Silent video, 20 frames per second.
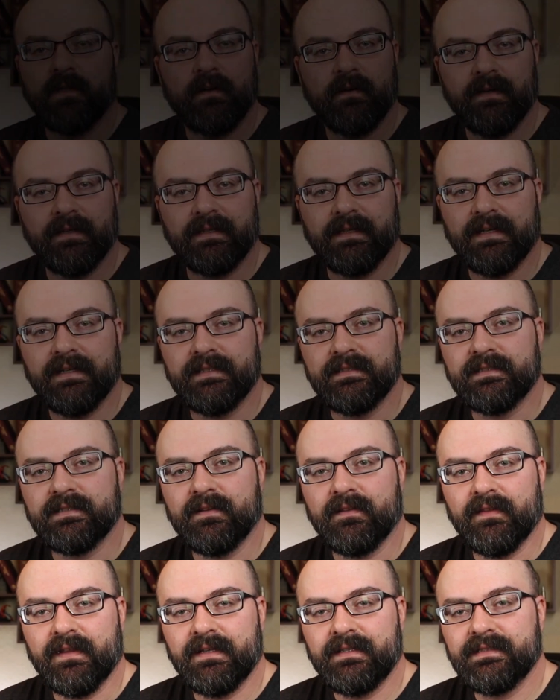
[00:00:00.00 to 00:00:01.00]
Alright guys,
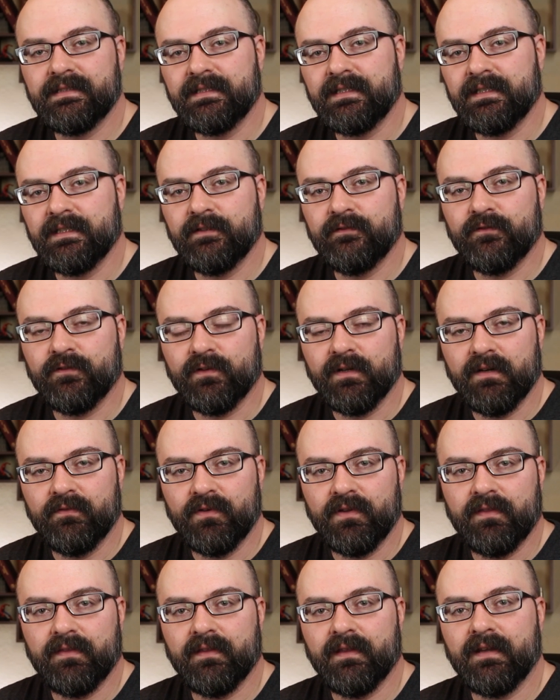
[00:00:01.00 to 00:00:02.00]
thanks again for
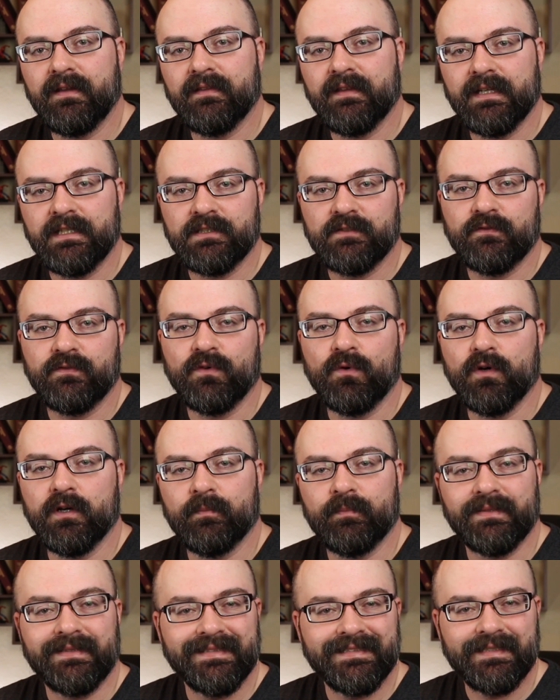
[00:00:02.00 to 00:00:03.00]
everything. Thanks
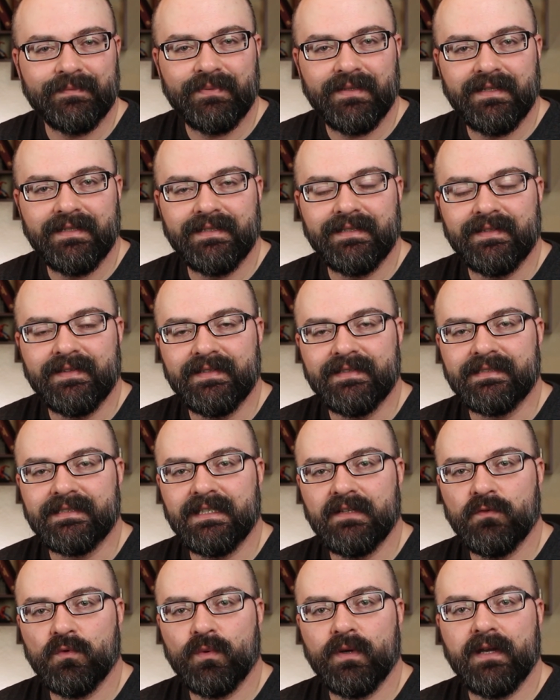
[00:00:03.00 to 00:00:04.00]
for participating in this
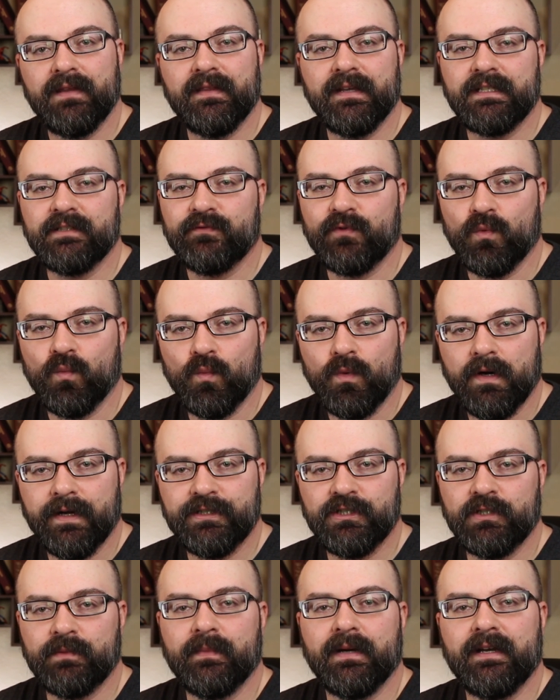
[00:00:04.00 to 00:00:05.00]
giveaway. Thanks for
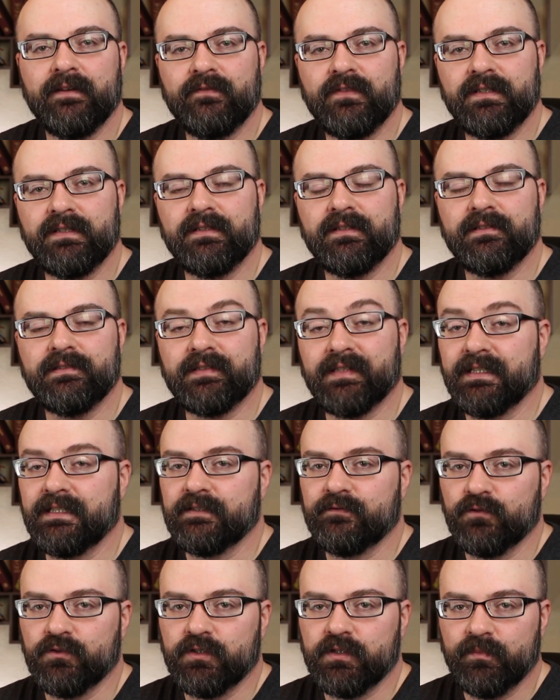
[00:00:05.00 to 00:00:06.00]
watching my videos.
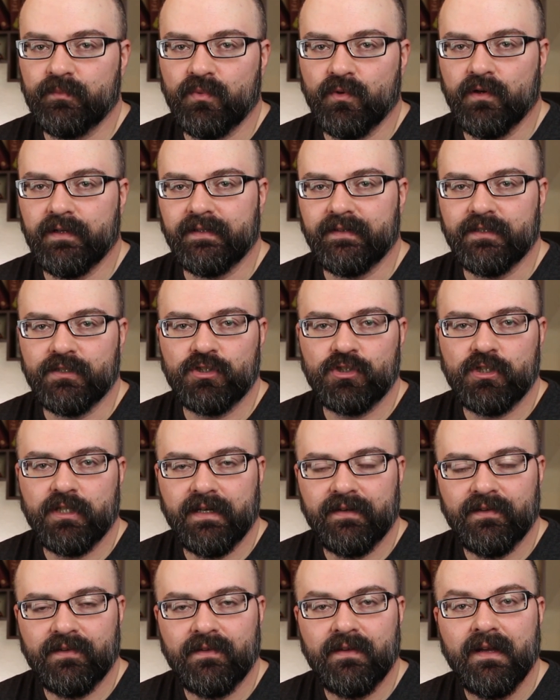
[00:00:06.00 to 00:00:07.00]
Thanks for supporting this
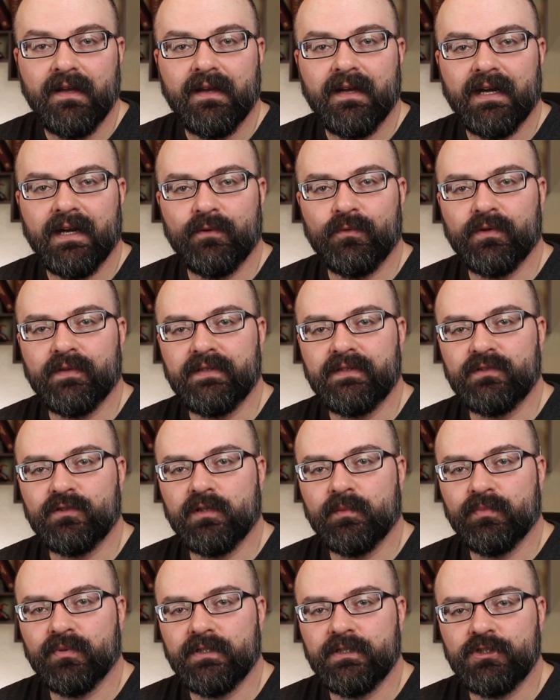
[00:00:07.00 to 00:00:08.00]
channel. I really
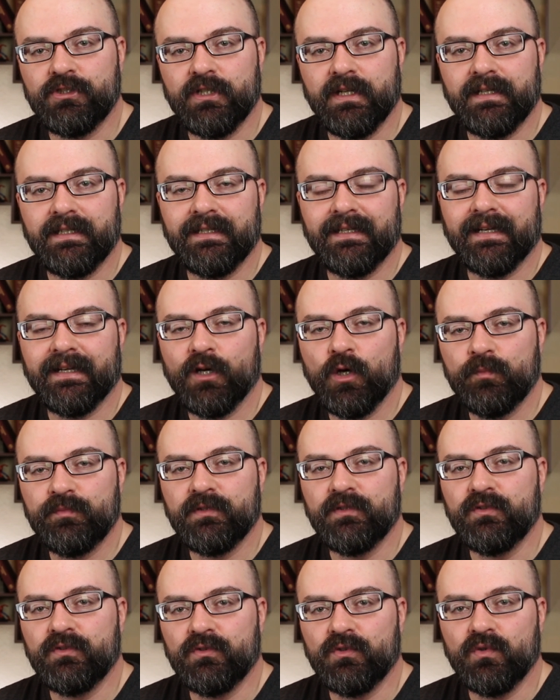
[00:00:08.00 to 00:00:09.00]
do appreciate it. I hope
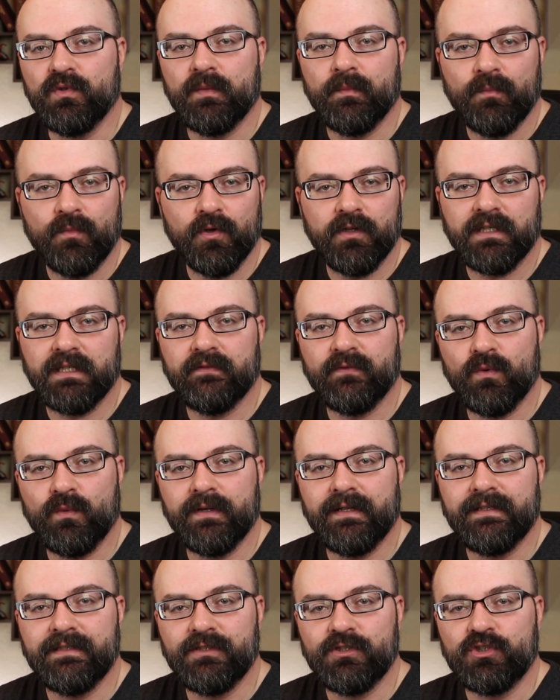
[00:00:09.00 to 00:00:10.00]
to do more
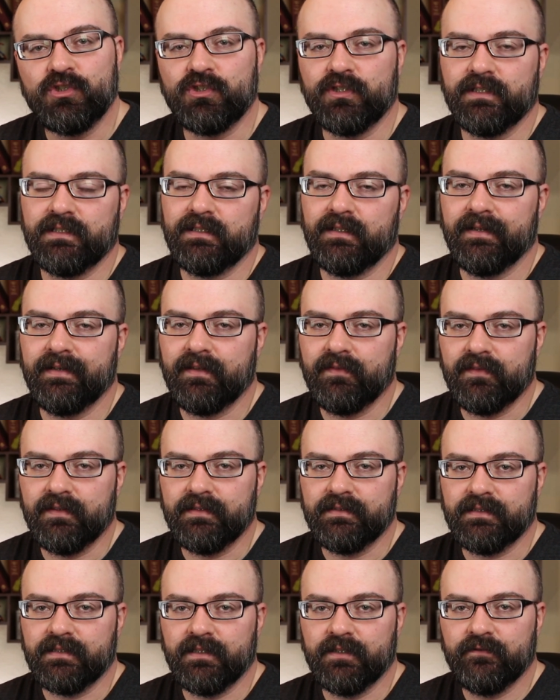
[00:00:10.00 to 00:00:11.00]
giveaways just like
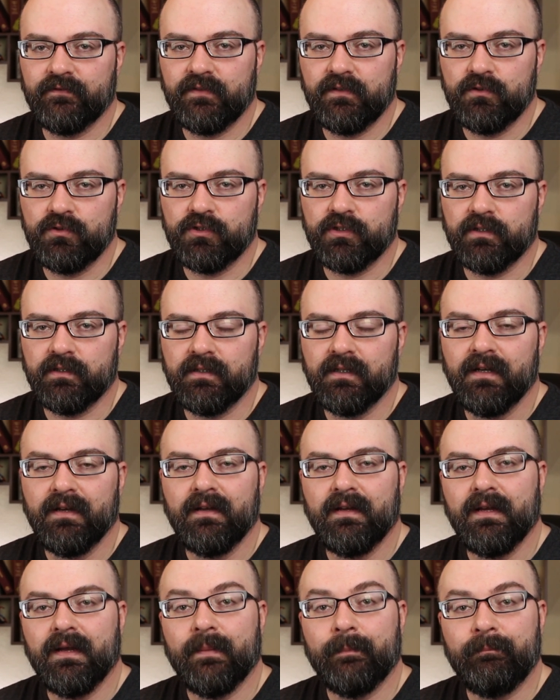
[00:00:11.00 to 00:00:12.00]
this in the future.
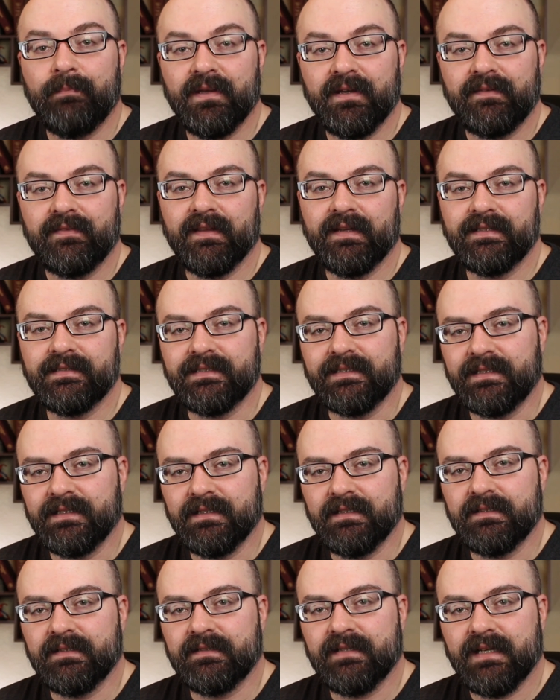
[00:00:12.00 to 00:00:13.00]
Big thanks
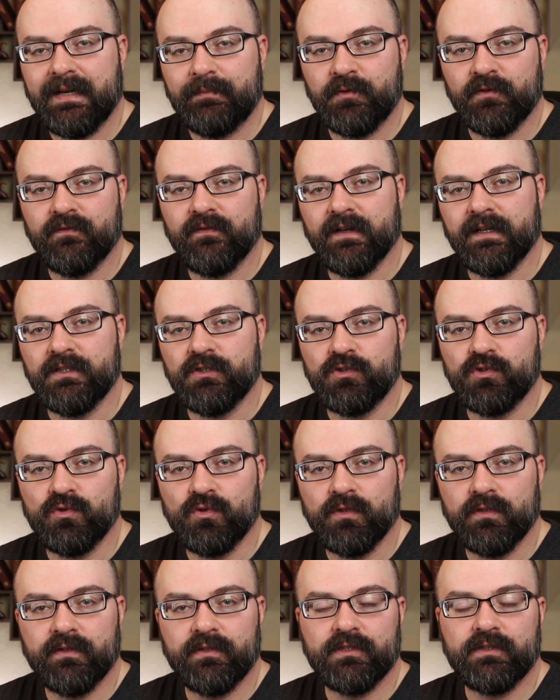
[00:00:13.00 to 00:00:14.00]
again to Topper Fine
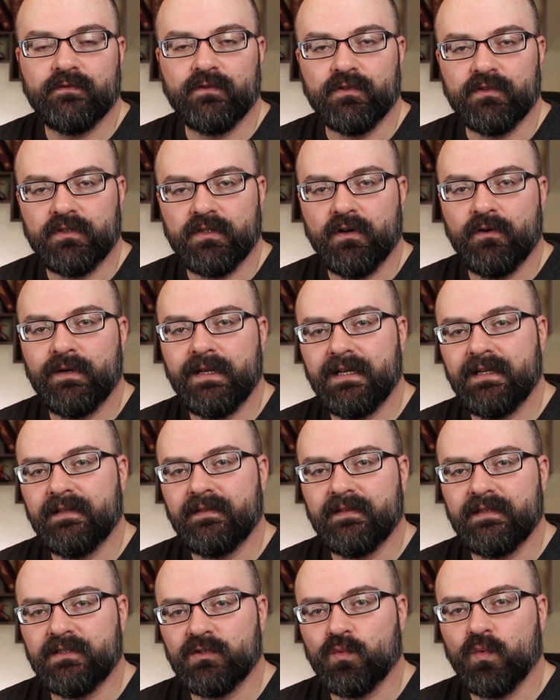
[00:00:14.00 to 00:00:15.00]
Jewelers for
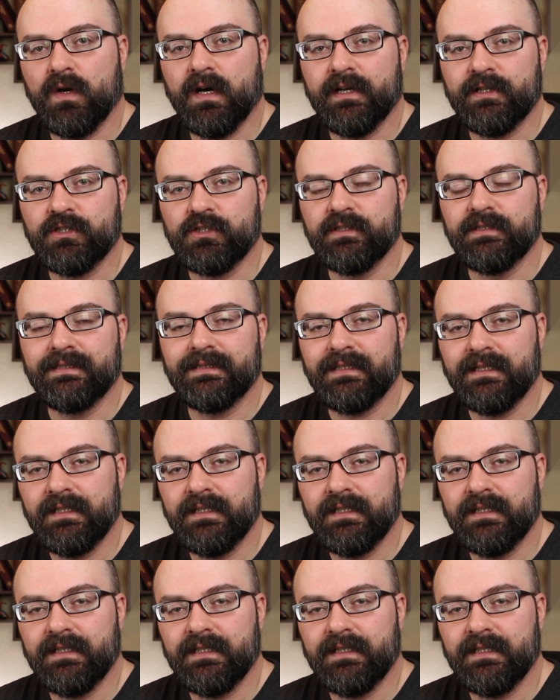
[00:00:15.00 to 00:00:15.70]
donating these watches